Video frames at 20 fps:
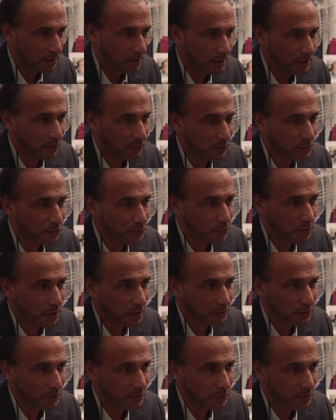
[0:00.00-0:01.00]
If you
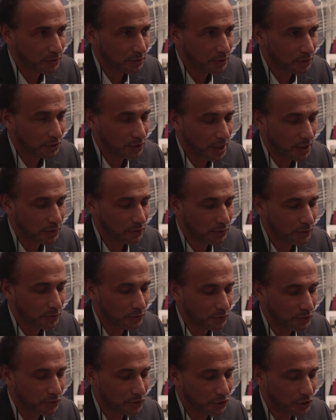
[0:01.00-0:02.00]
want just
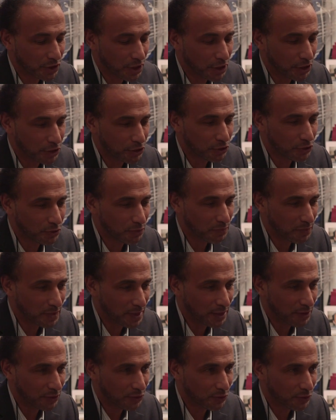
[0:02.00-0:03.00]
to change the
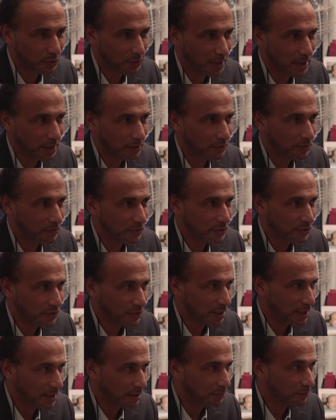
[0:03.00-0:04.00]
means to get the
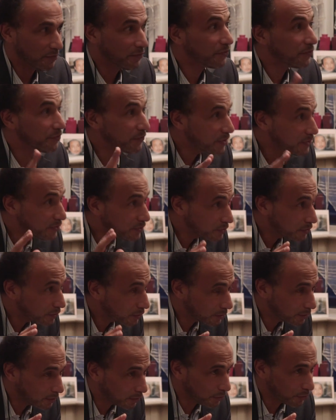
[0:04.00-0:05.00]
same
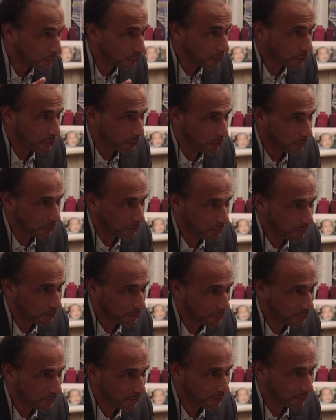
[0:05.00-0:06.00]
physical
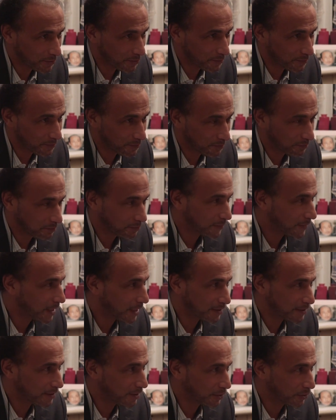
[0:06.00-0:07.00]
goals,
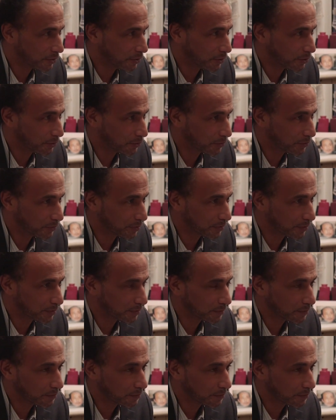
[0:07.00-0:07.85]
that's not going to work.